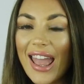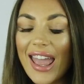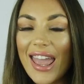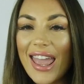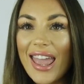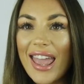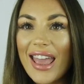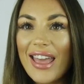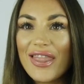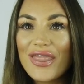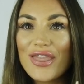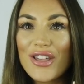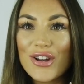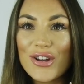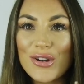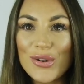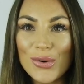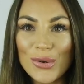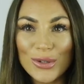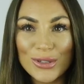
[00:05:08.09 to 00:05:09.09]
in
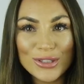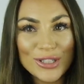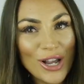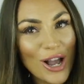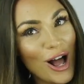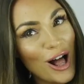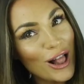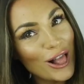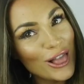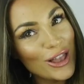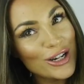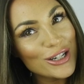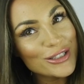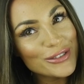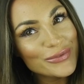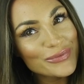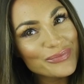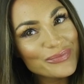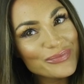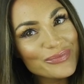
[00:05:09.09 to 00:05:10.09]
the gold
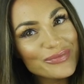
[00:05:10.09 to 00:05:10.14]
color.